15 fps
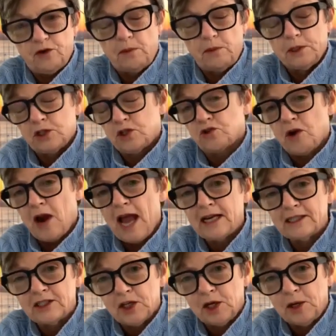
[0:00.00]
from a
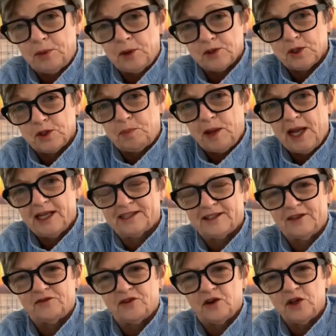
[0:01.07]
strategy
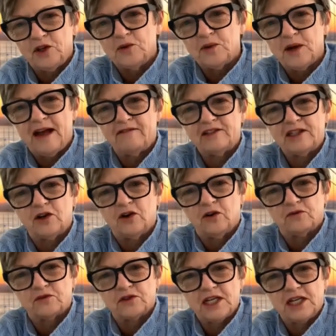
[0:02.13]
perspective, are you having
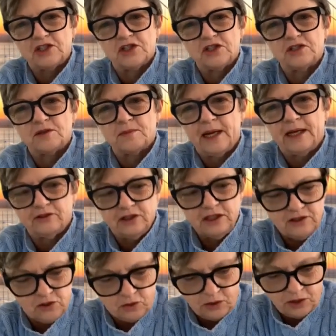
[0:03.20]
conversations about
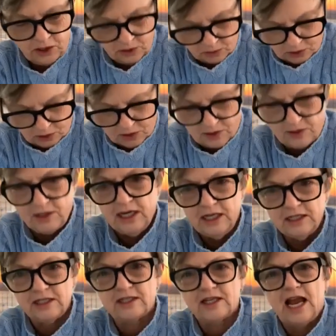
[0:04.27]
this, or are you just
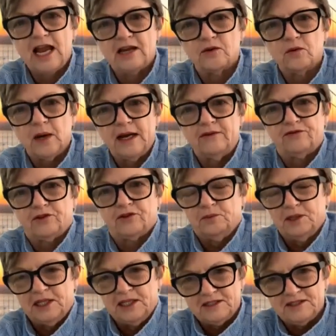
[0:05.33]
staying away
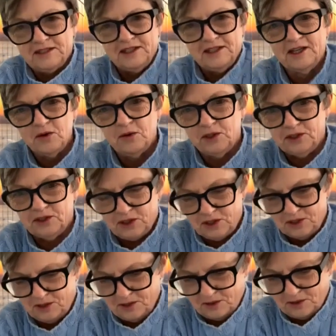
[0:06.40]
from it, which
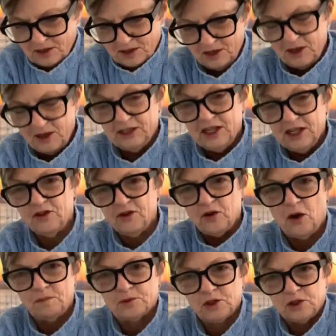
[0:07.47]
is another
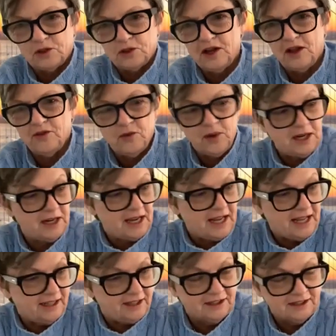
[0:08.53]
option, another way to
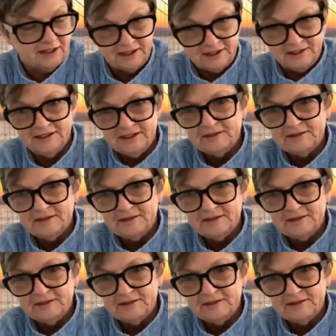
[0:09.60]
handle it?